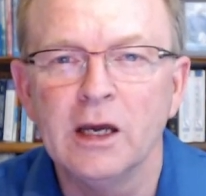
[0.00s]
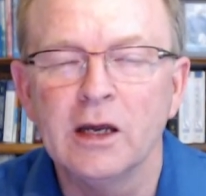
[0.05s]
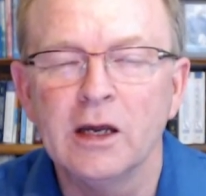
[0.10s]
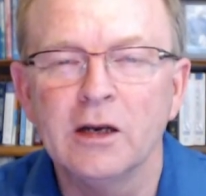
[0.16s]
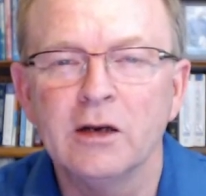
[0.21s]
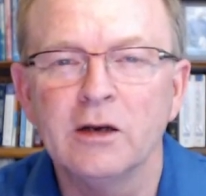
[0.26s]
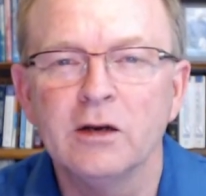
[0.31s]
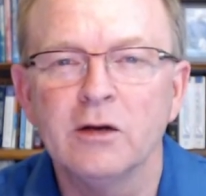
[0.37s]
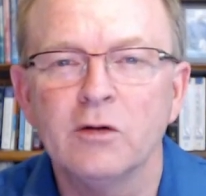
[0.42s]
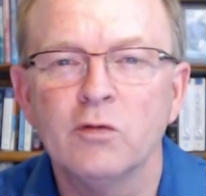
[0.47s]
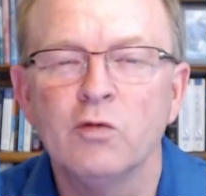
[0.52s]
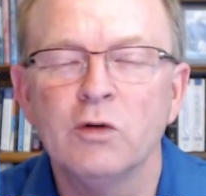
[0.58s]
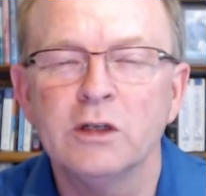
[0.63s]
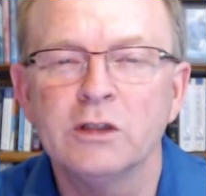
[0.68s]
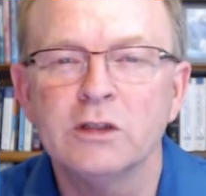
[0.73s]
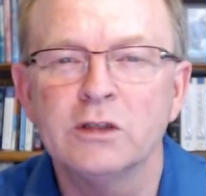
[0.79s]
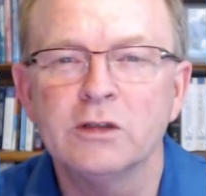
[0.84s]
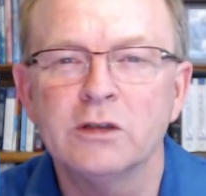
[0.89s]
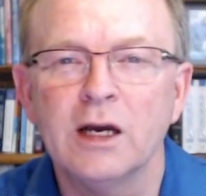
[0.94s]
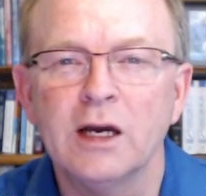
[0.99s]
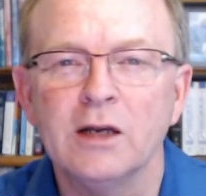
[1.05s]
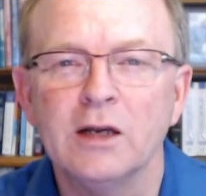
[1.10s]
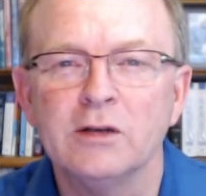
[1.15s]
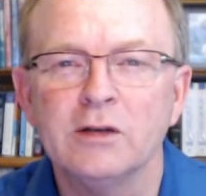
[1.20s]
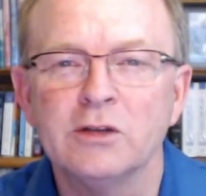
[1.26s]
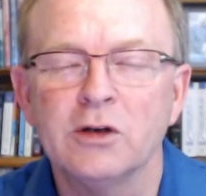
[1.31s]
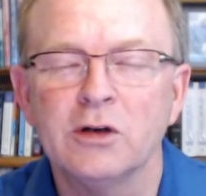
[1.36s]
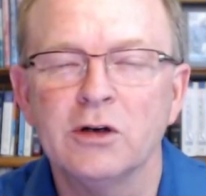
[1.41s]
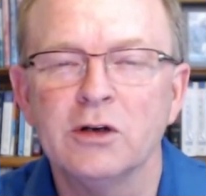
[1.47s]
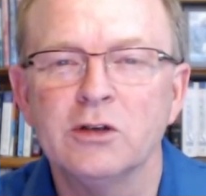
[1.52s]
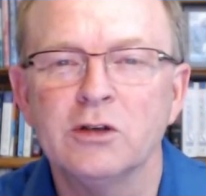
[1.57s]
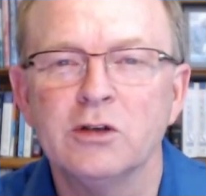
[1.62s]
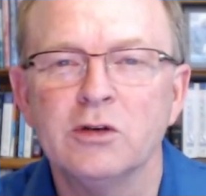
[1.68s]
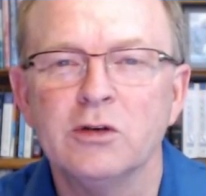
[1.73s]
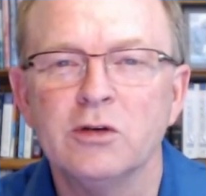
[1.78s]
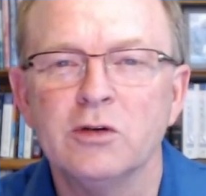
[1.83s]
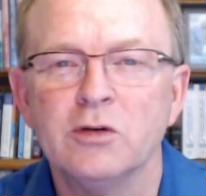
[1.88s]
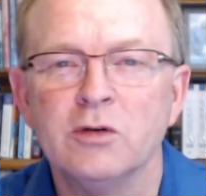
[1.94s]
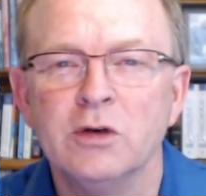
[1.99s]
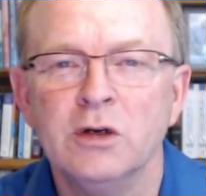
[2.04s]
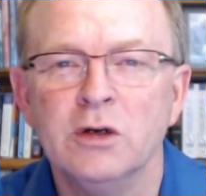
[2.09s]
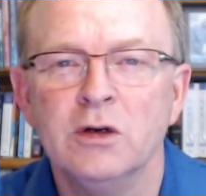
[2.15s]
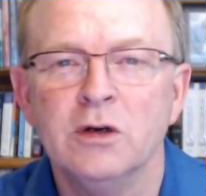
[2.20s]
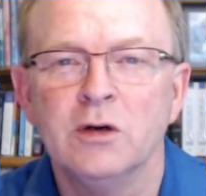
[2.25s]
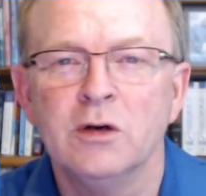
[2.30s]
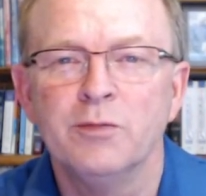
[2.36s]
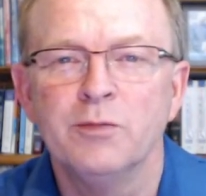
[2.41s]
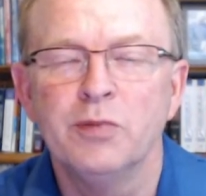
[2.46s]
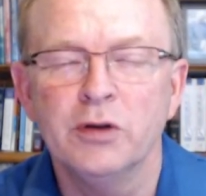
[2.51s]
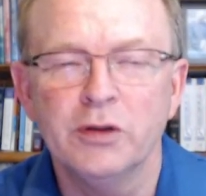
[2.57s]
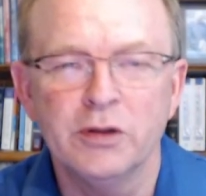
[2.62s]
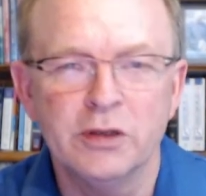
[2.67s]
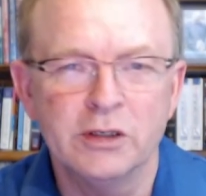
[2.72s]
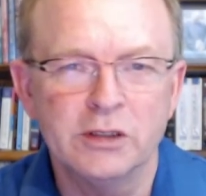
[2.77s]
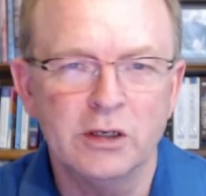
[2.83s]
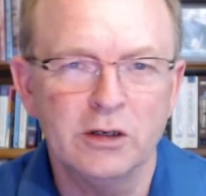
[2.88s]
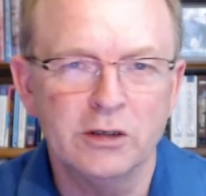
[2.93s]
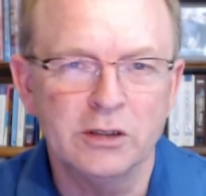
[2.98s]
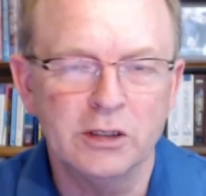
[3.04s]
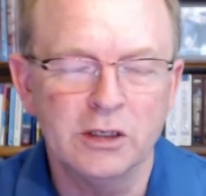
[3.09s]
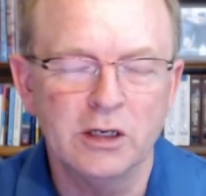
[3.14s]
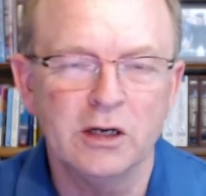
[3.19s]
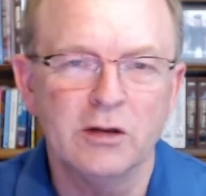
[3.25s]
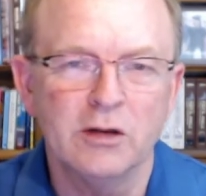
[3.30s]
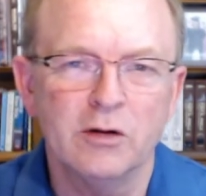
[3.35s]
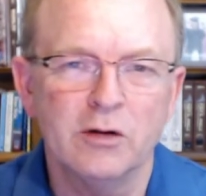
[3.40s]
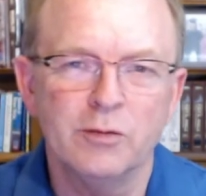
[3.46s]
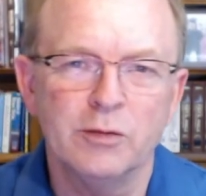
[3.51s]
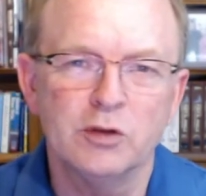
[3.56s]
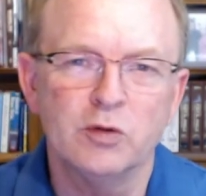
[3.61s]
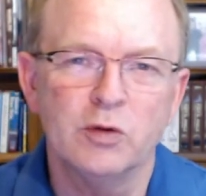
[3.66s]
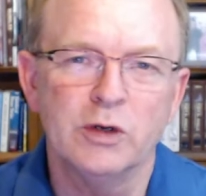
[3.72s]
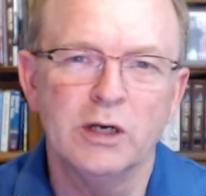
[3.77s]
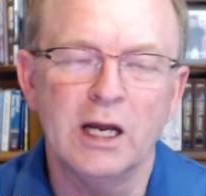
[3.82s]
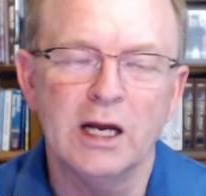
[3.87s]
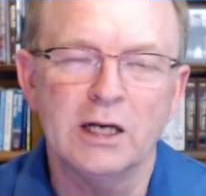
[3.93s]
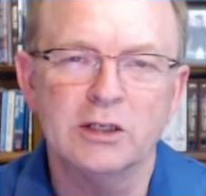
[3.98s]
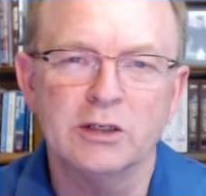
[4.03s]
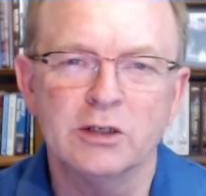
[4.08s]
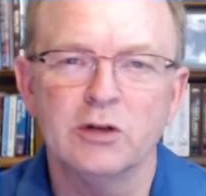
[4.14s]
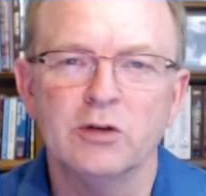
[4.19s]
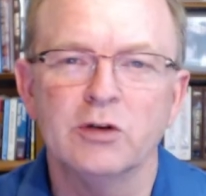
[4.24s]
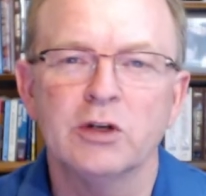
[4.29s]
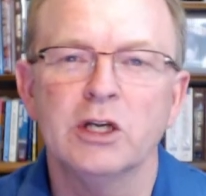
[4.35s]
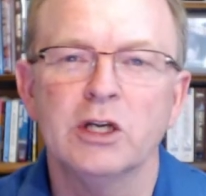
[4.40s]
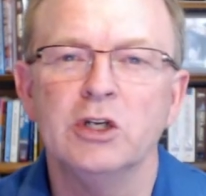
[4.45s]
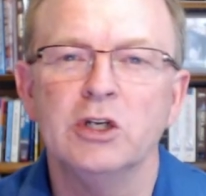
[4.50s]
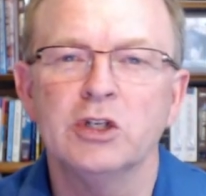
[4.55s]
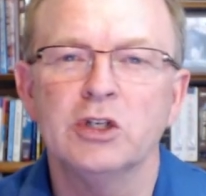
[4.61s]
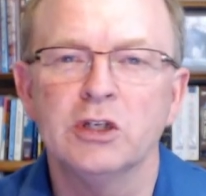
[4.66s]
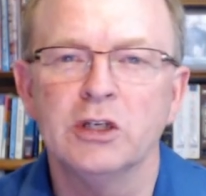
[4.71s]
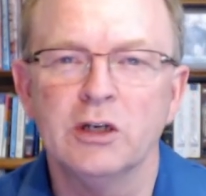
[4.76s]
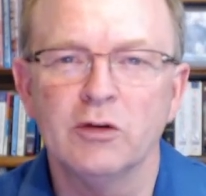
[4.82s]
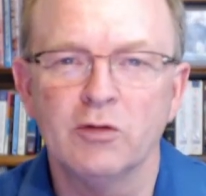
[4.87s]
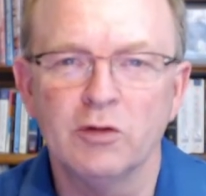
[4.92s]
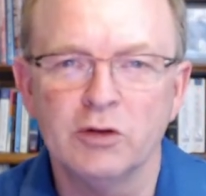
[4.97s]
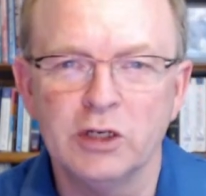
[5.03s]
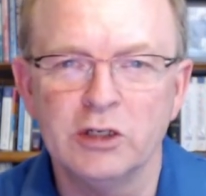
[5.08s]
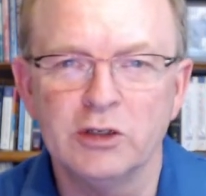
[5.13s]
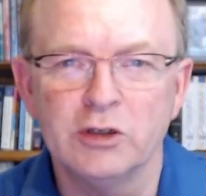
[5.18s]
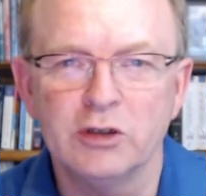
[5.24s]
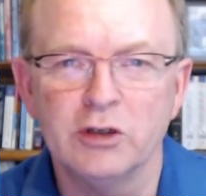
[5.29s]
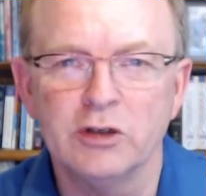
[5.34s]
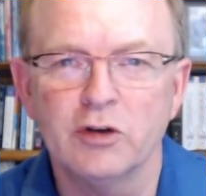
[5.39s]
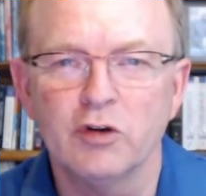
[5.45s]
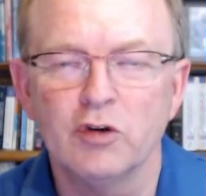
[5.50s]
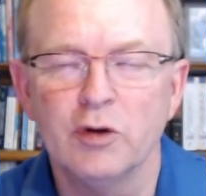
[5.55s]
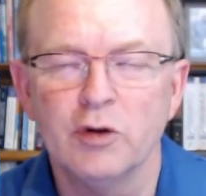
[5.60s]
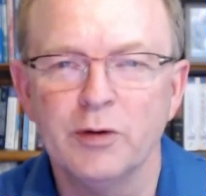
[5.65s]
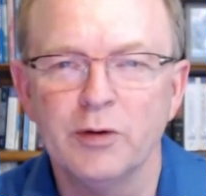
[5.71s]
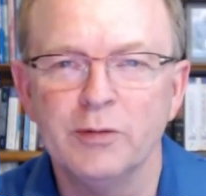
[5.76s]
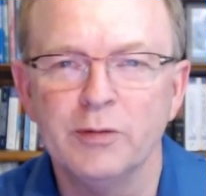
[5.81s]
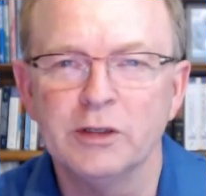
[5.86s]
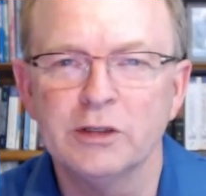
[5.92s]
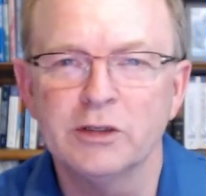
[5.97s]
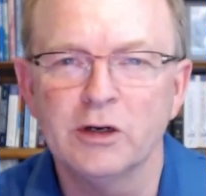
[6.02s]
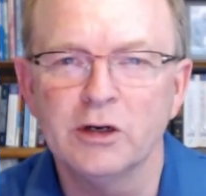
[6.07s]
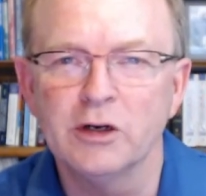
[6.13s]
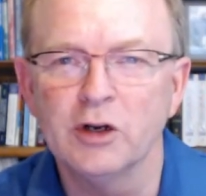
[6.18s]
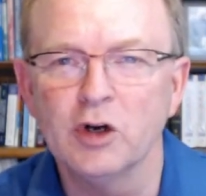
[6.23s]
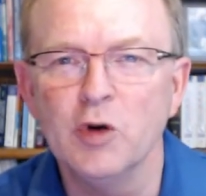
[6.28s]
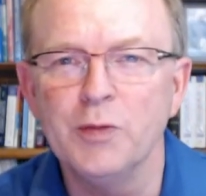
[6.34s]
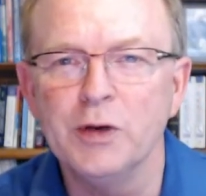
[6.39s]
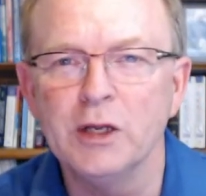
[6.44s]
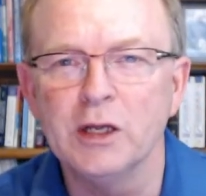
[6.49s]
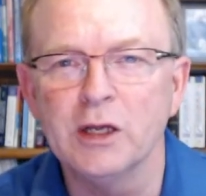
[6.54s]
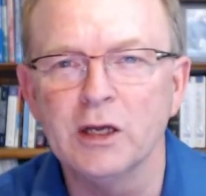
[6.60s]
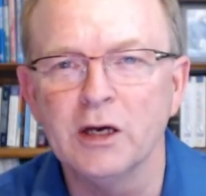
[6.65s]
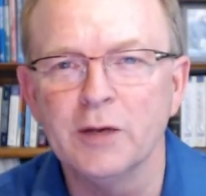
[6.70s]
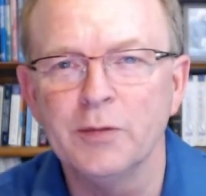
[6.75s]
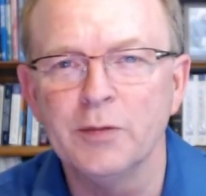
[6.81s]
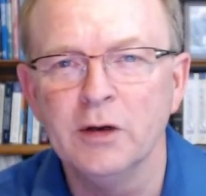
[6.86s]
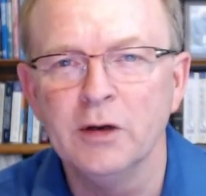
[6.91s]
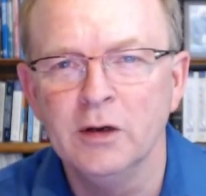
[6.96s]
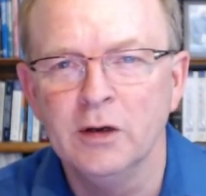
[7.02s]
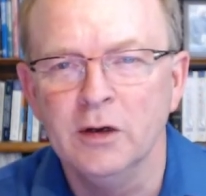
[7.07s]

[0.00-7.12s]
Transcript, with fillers: And once I started to put this all together between axis location and rotational equilibrium, it started opening up